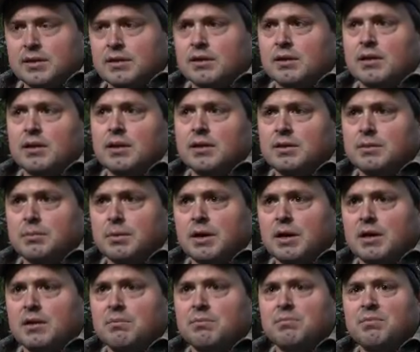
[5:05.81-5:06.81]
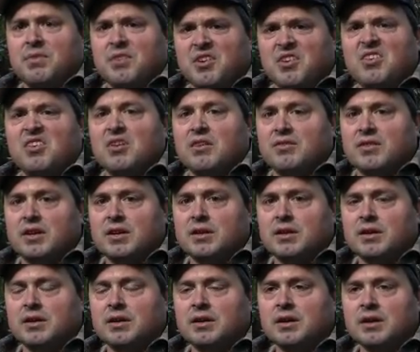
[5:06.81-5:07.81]
the call at the bottom third of it,
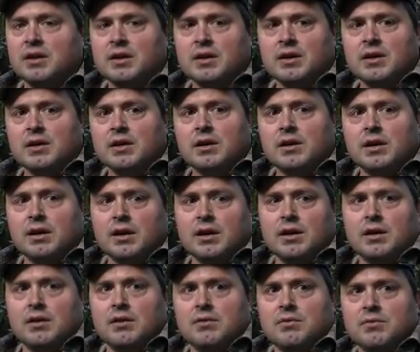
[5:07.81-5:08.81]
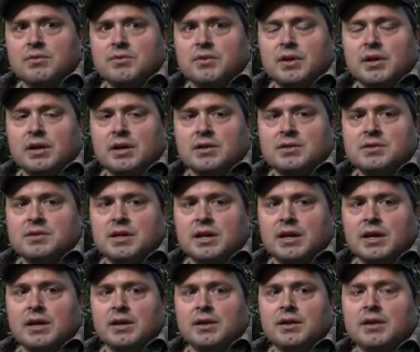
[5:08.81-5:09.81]
and was running a
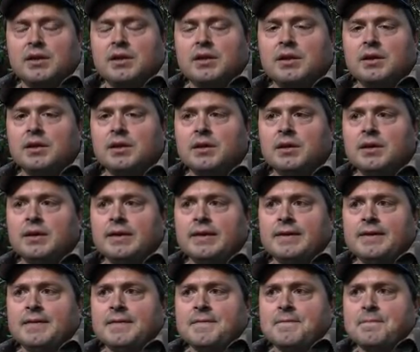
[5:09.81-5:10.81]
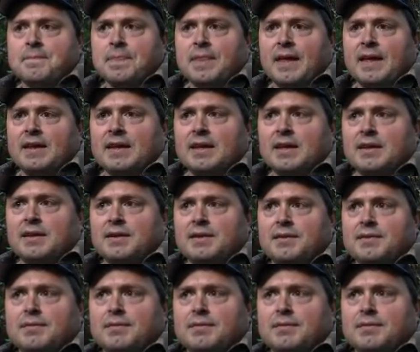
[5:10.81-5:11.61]
stand. I did